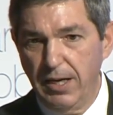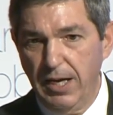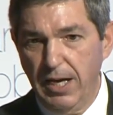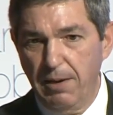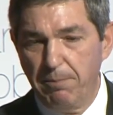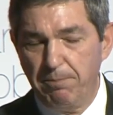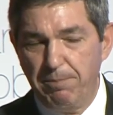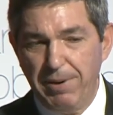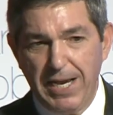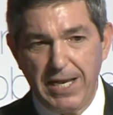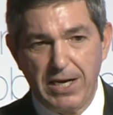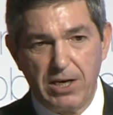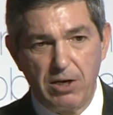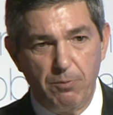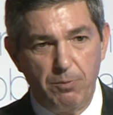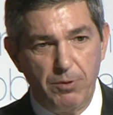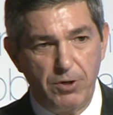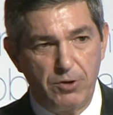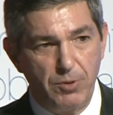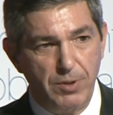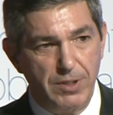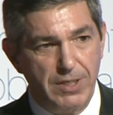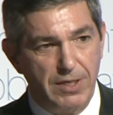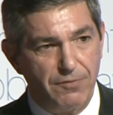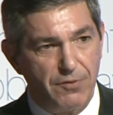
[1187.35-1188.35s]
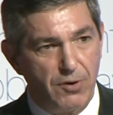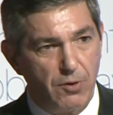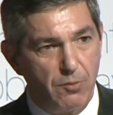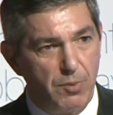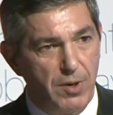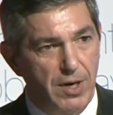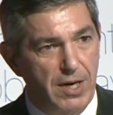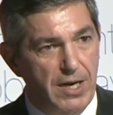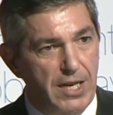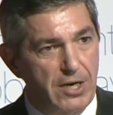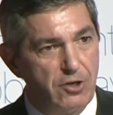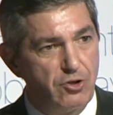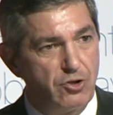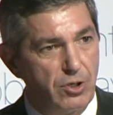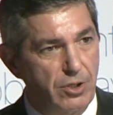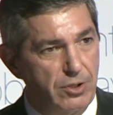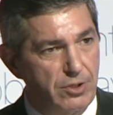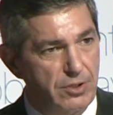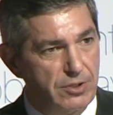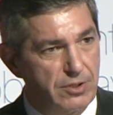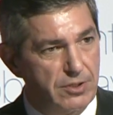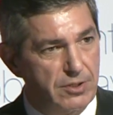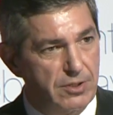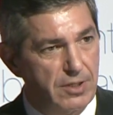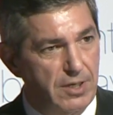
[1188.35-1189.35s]
a battle between different
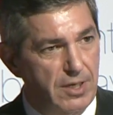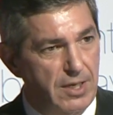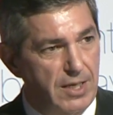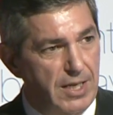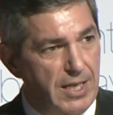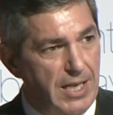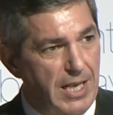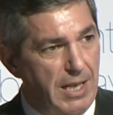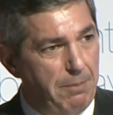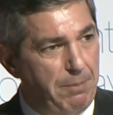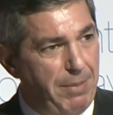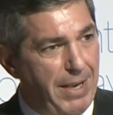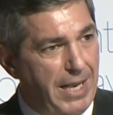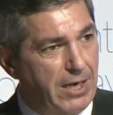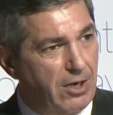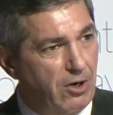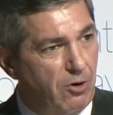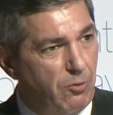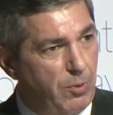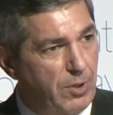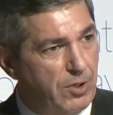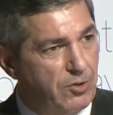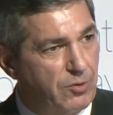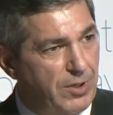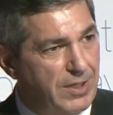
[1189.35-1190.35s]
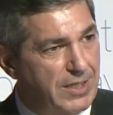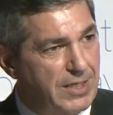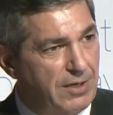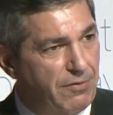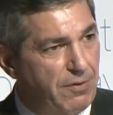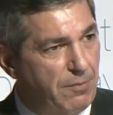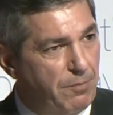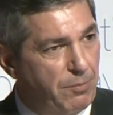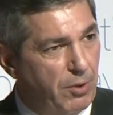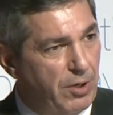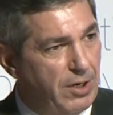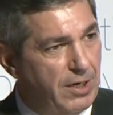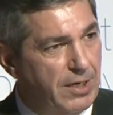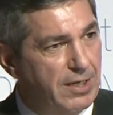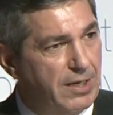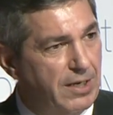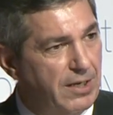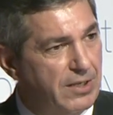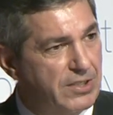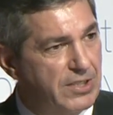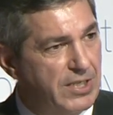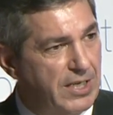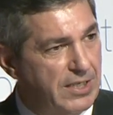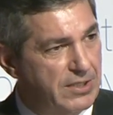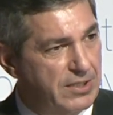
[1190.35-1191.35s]
religions, a battle between different
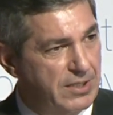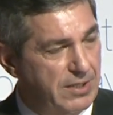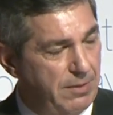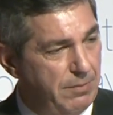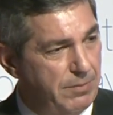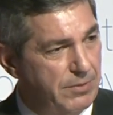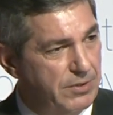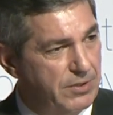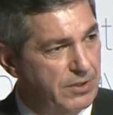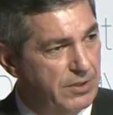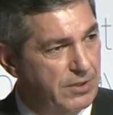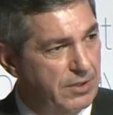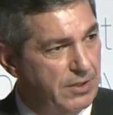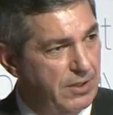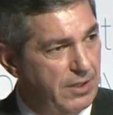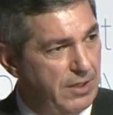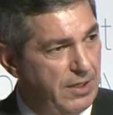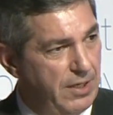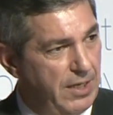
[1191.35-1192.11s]
political systems,